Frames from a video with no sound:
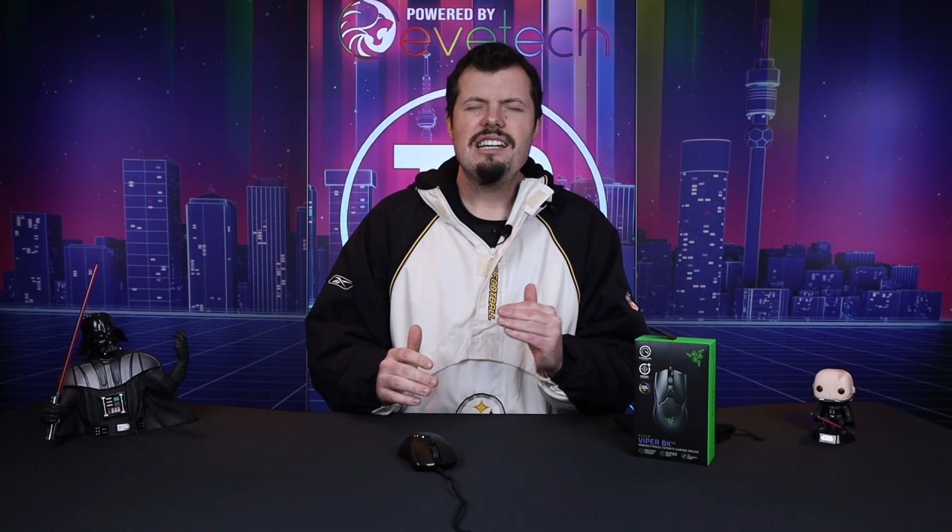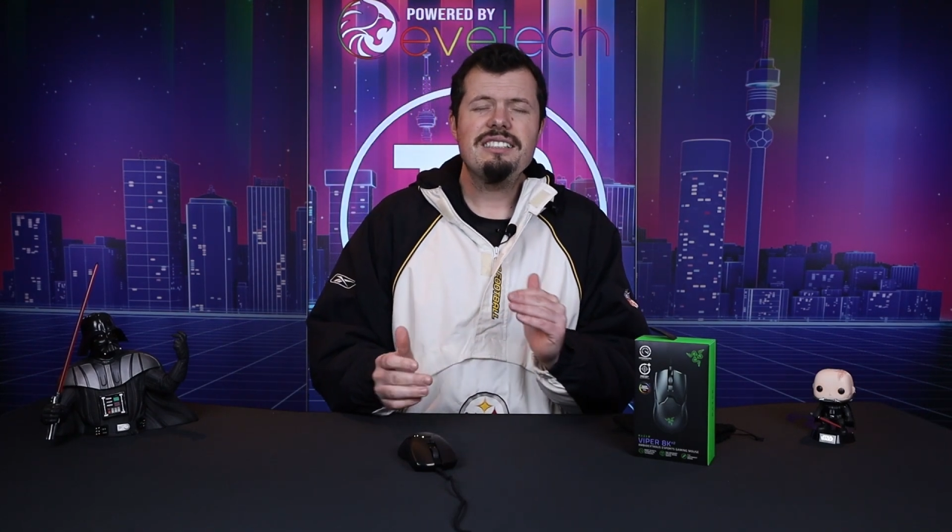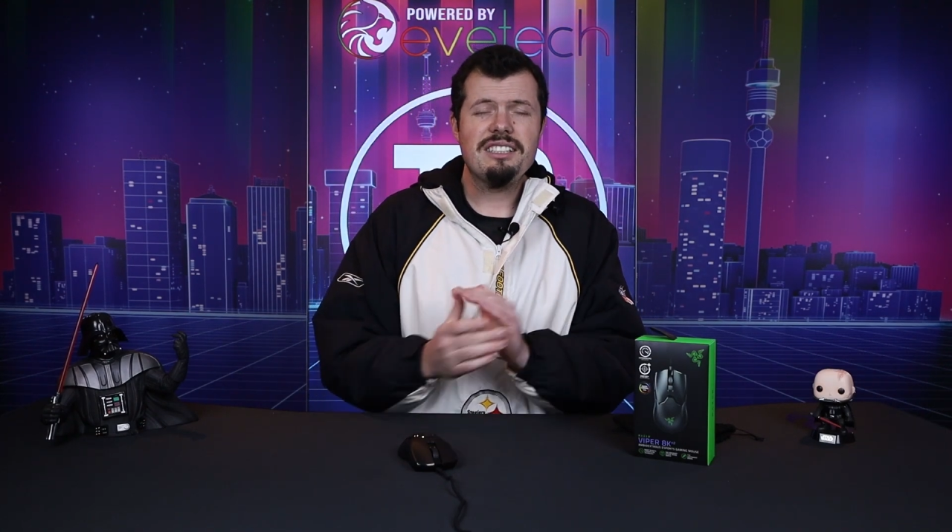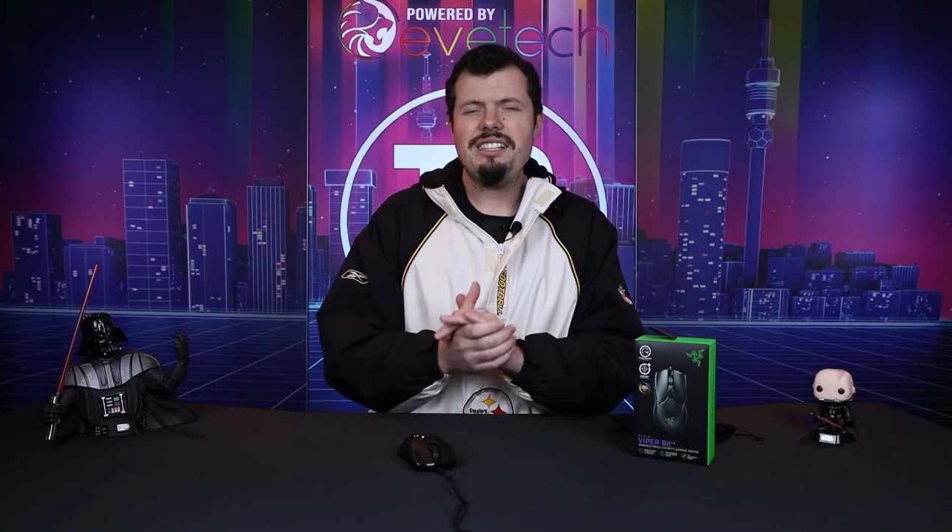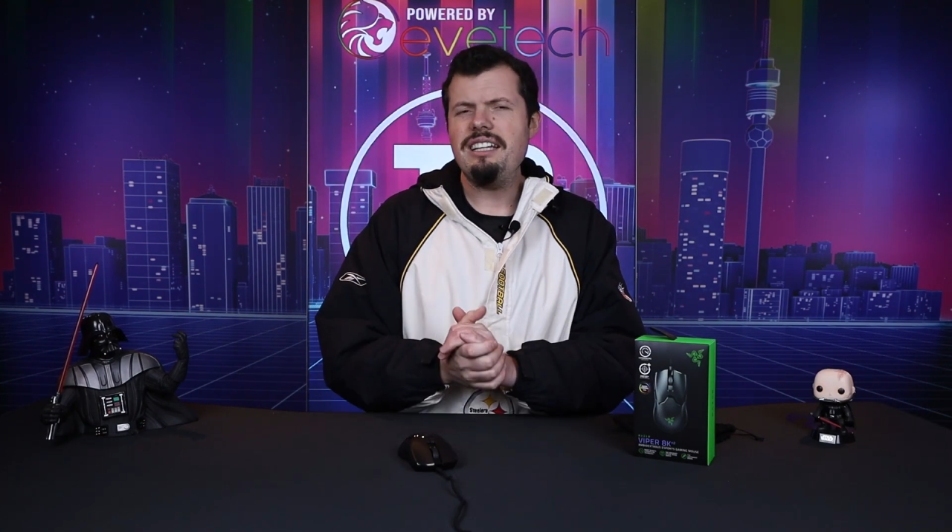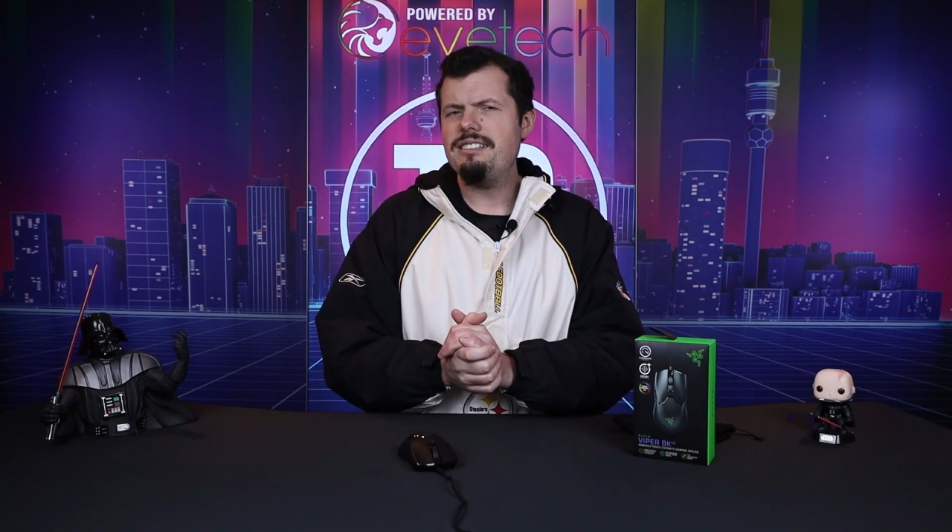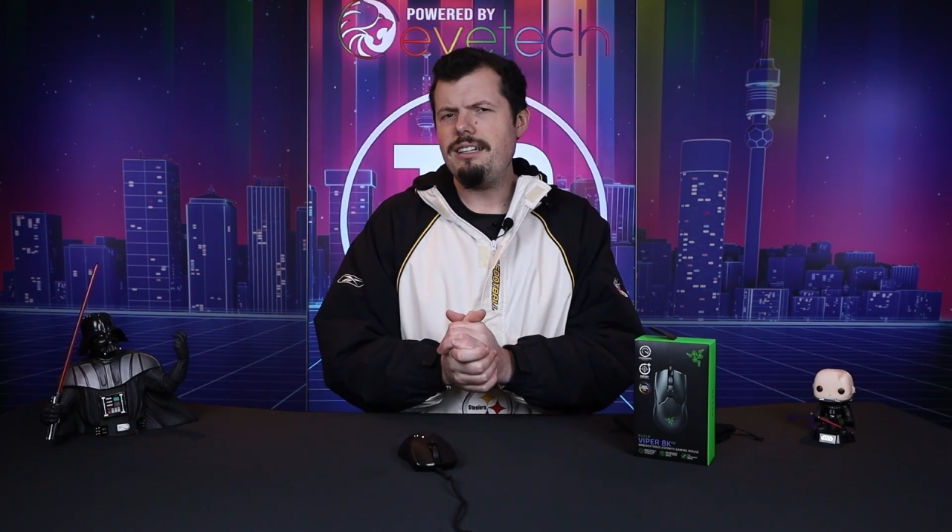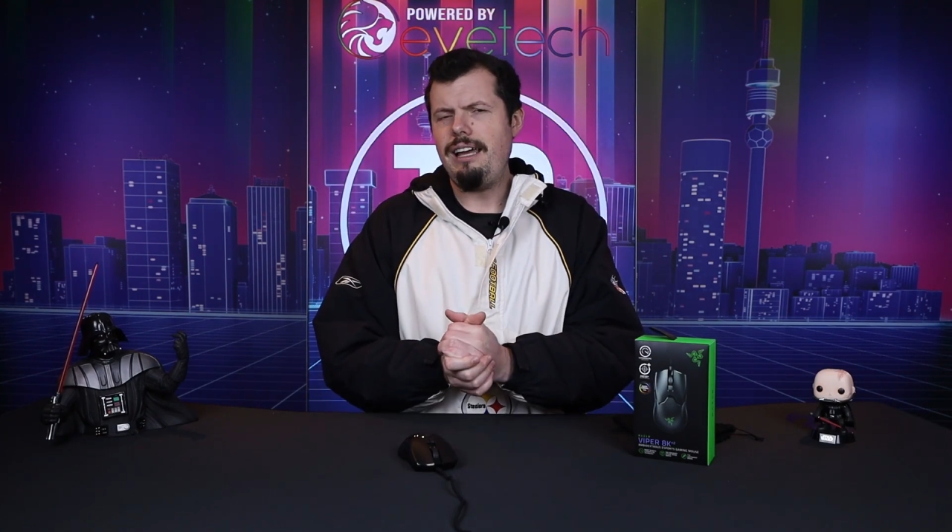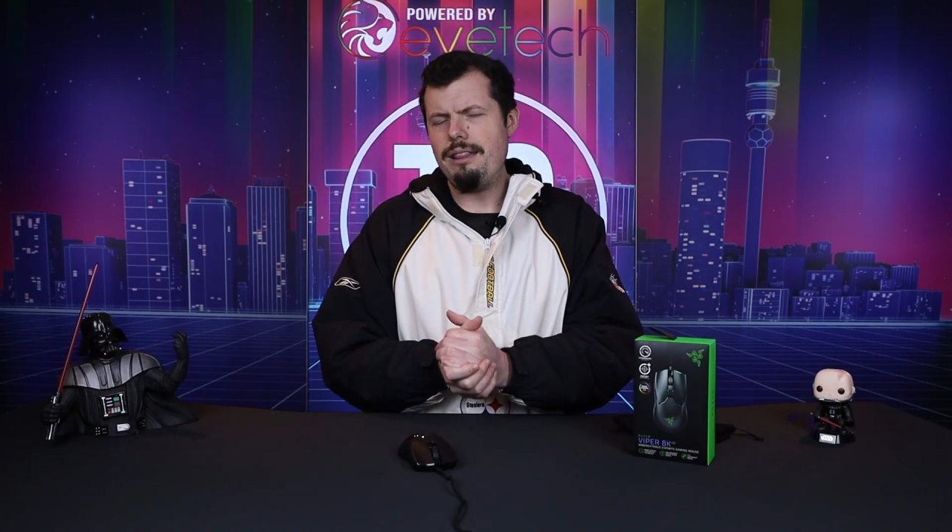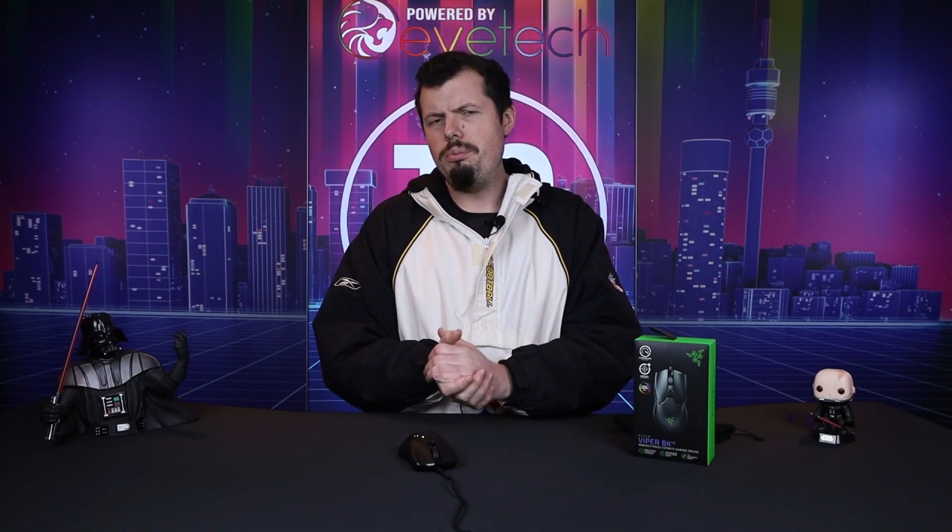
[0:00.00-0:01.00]
is the
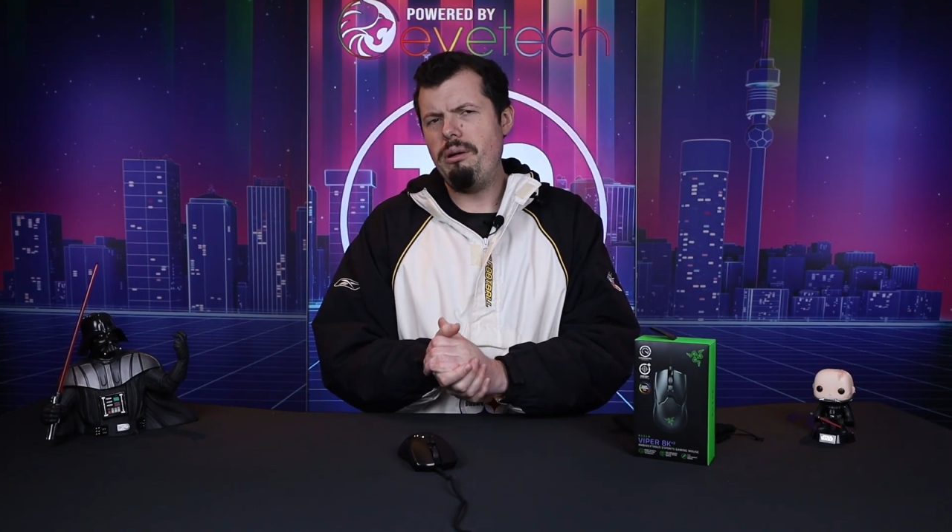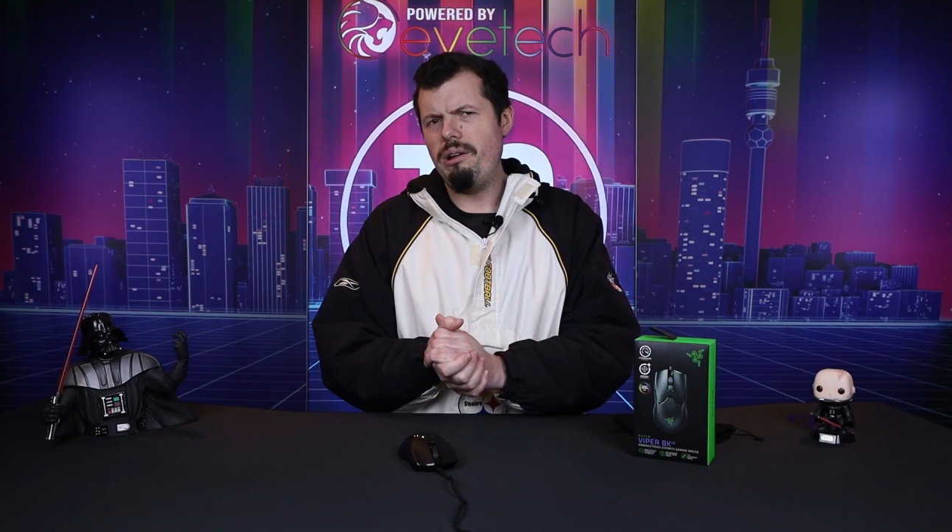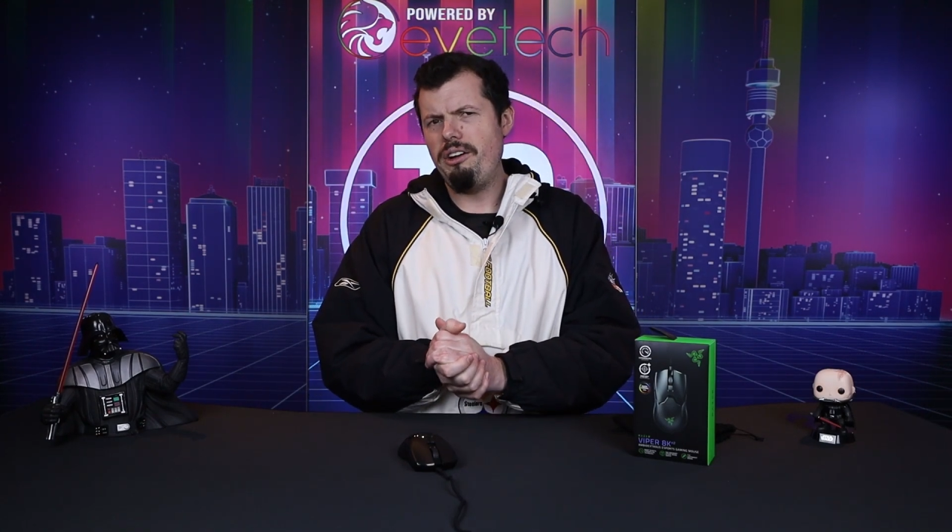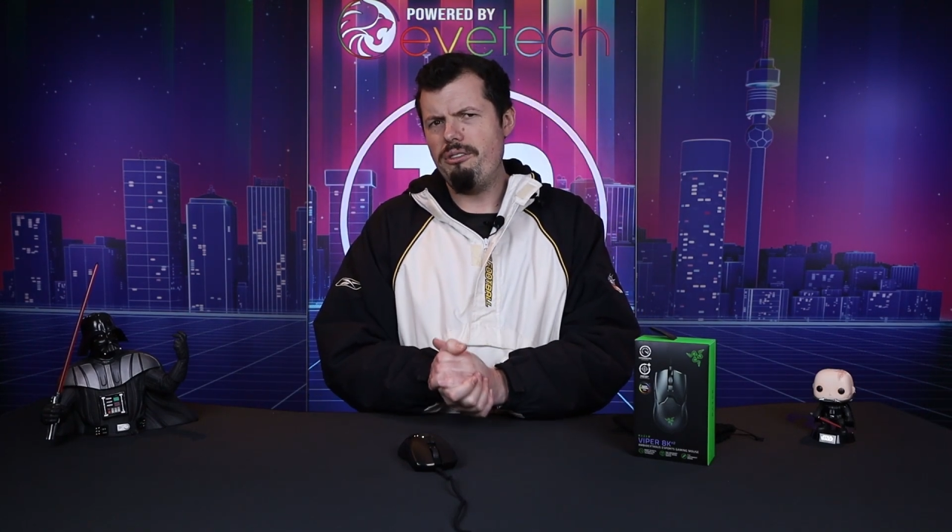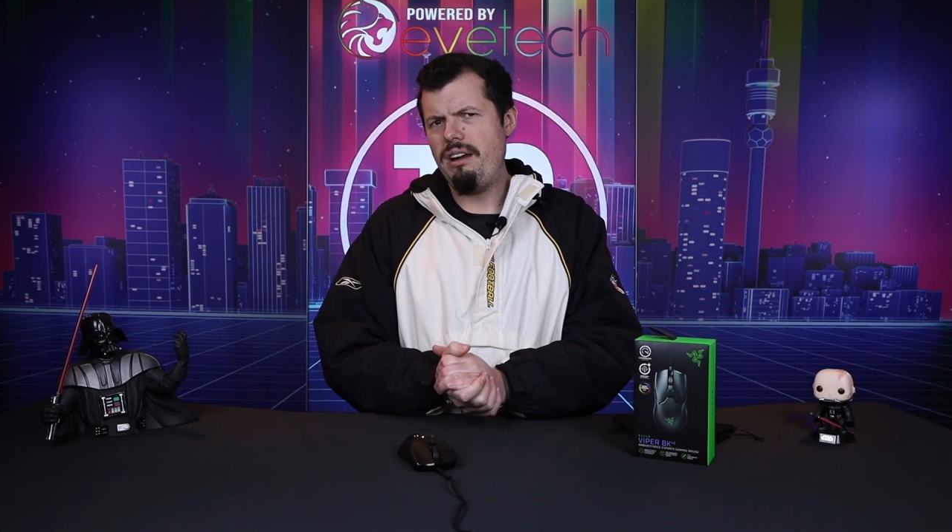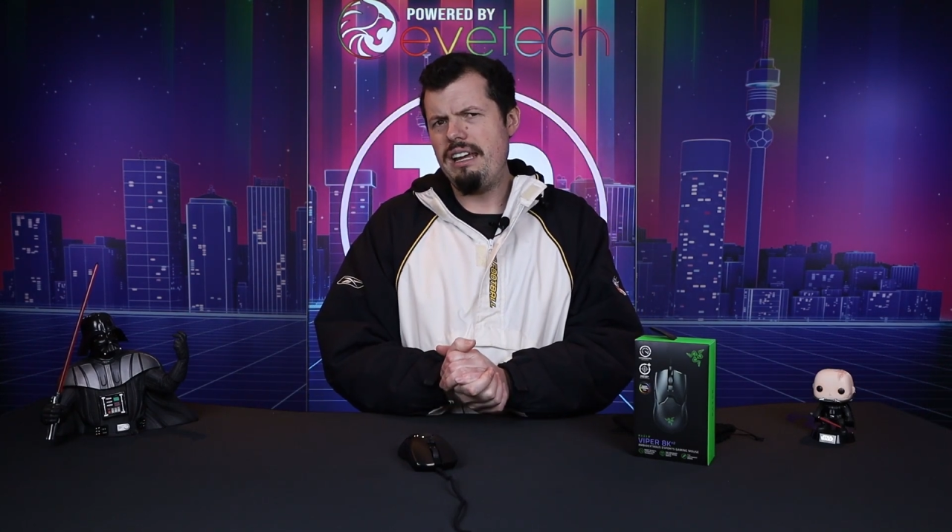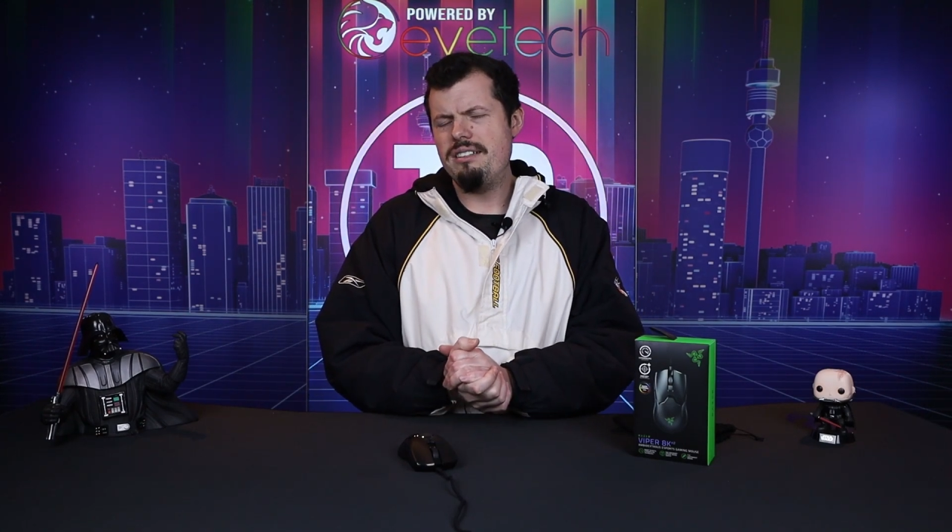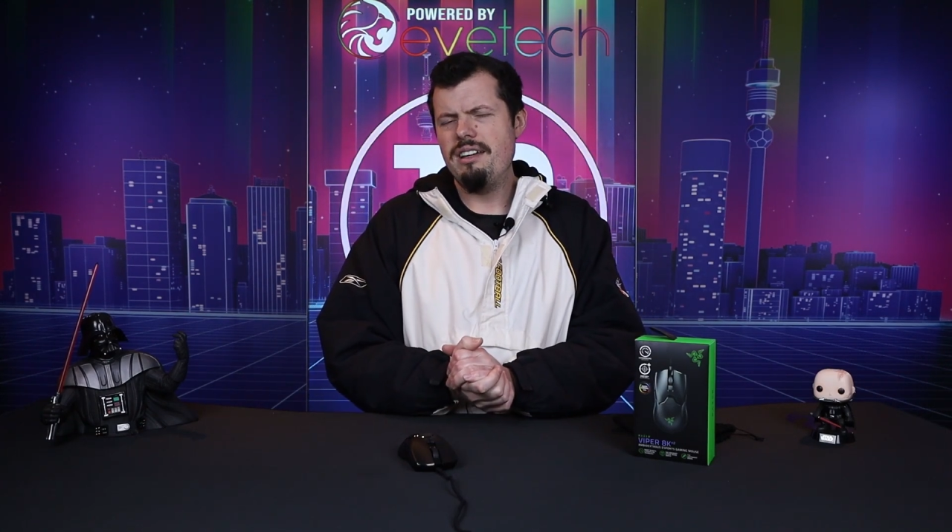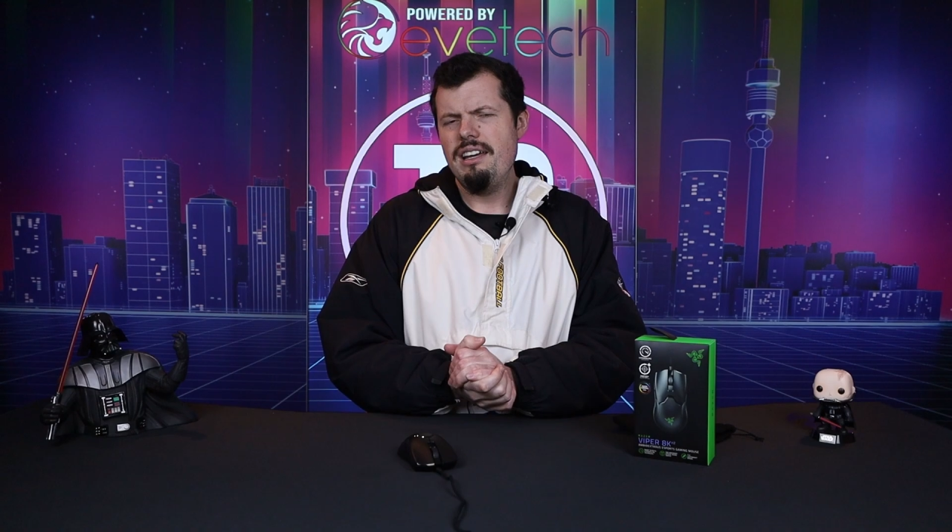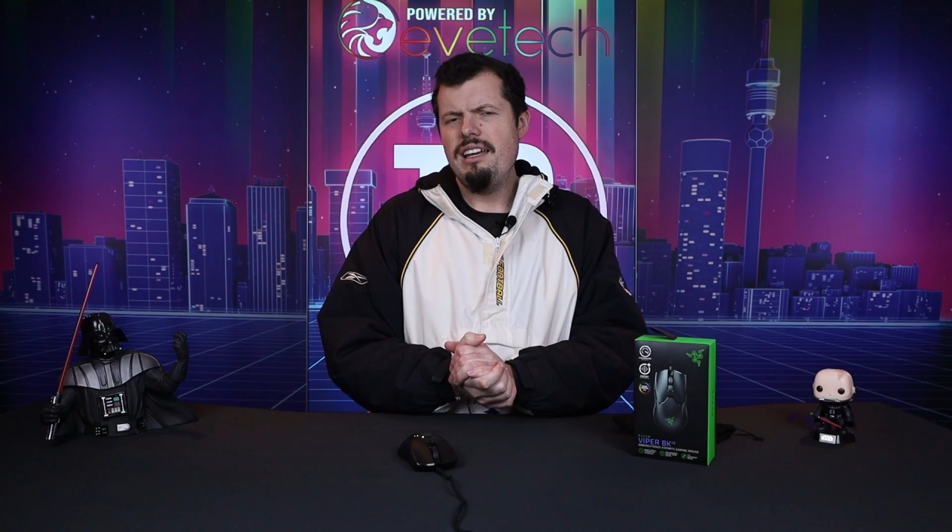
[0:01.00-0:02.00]
sensor and the polling rate.